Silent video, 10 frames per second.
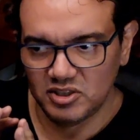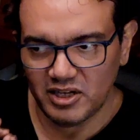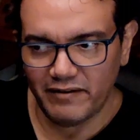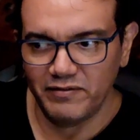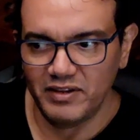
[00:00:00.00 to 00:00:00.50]

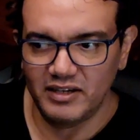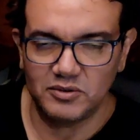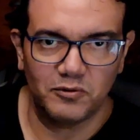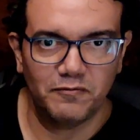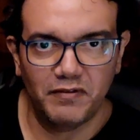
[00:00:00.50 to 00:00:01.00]
softness
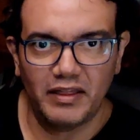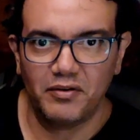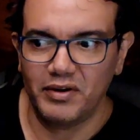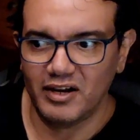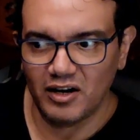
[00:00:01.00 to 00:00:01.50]
or
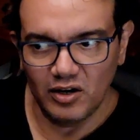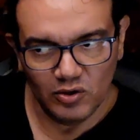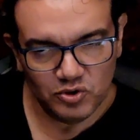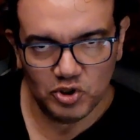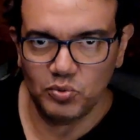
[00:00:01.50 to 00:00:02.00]
feathering
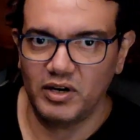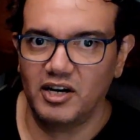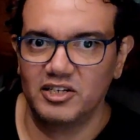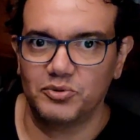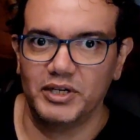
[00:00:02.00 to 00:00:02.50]
close to
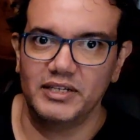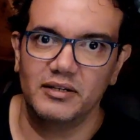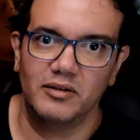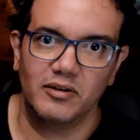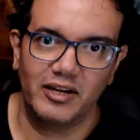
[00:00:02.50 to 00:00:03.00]
100,
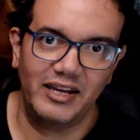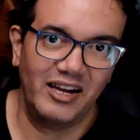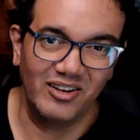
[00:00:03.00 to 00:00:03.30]
okay?